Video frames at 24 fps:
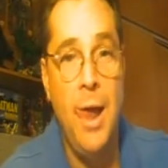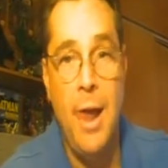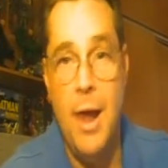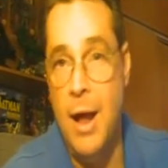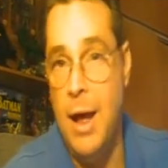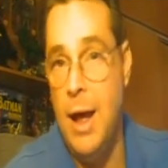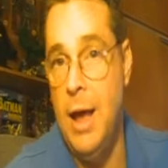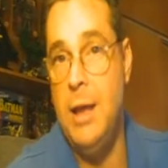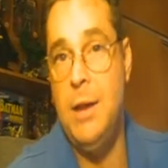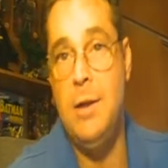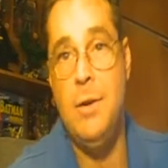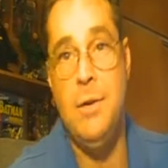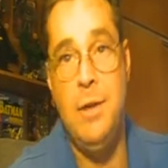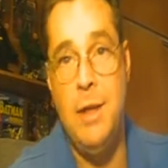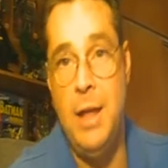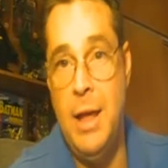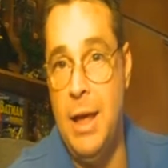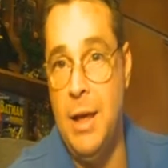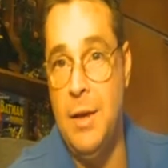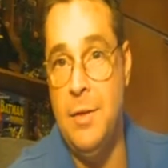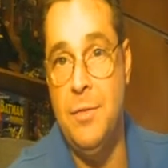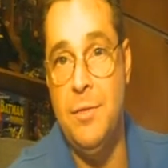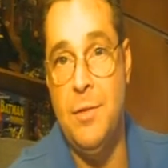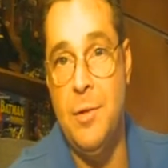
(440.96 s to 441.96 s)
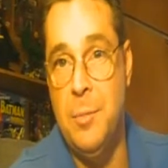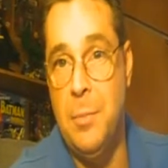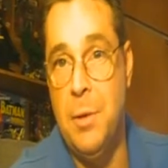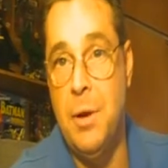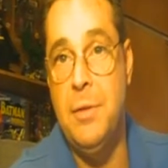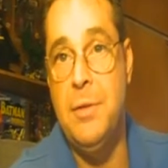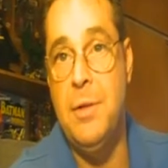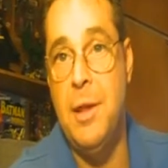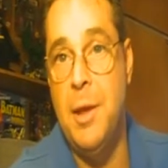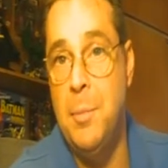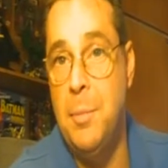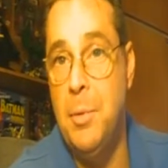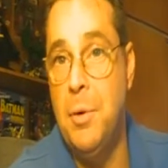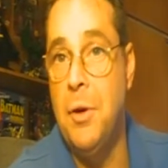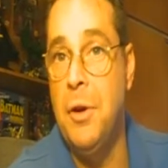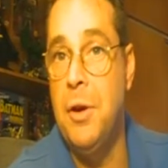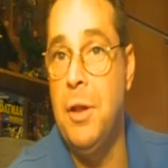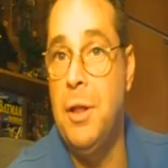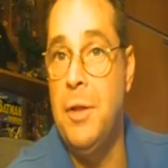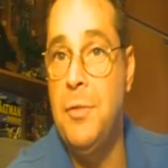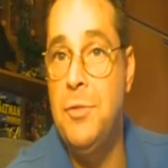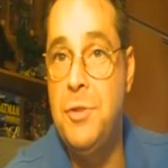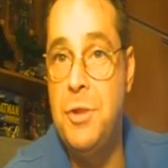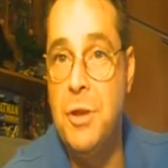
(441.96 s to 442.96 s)
I don't have a birthday
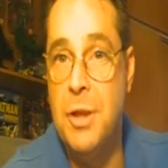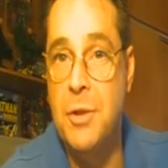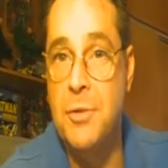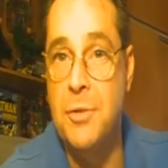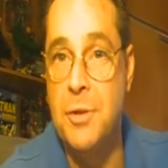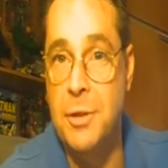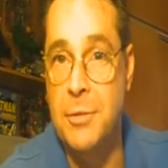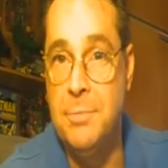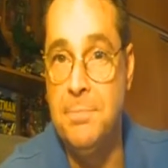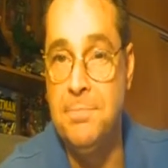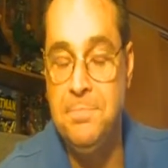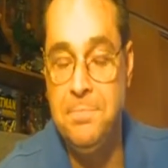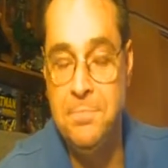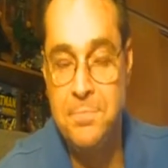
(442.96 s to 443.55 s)
party of children.